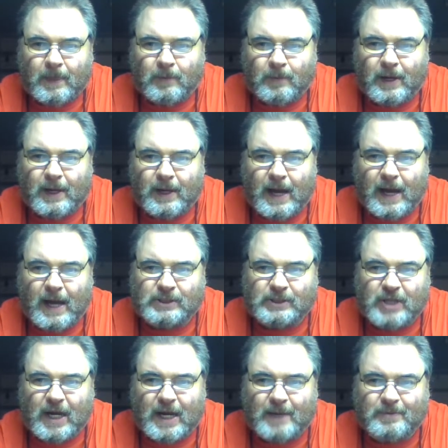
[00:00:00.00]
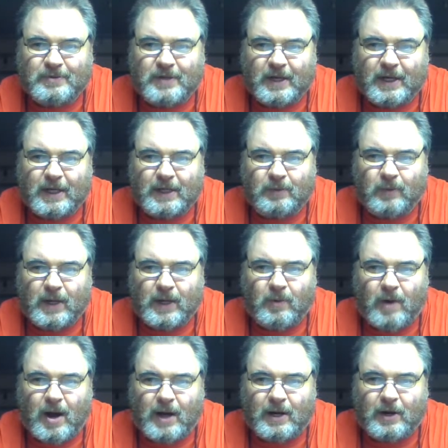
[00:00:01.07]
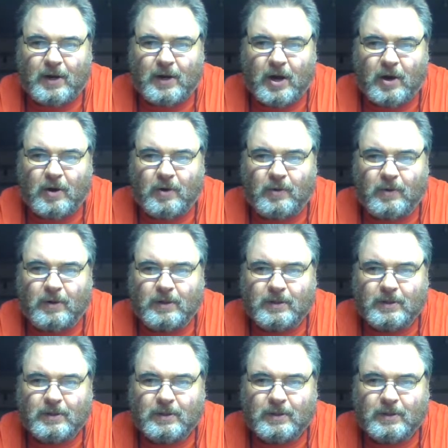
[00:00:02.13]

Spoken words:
We got James Dean. We want to know.